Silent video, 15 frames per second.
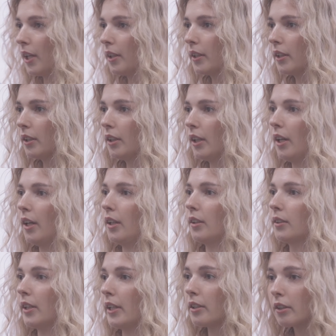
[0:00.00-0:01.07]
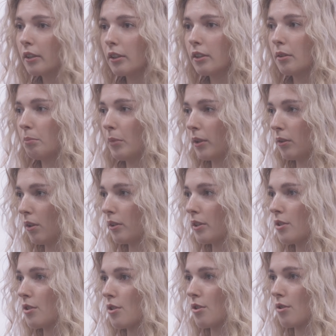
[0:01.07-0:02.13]
reality had anchored my
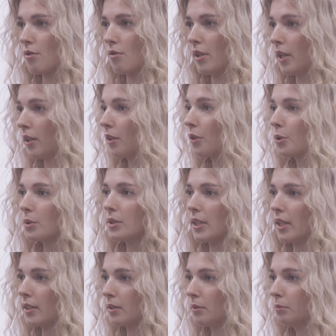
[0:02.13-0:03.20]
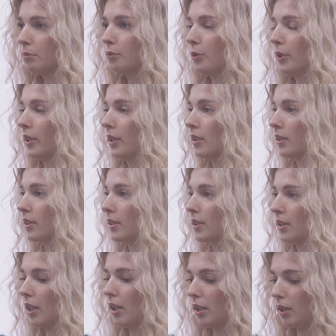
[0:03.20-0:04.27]
knowledge and enthusiasm for
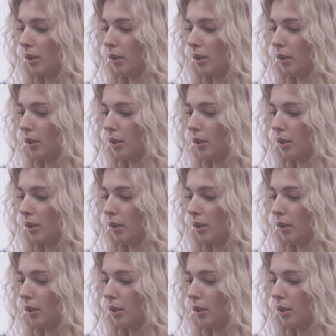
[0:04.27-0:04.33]
these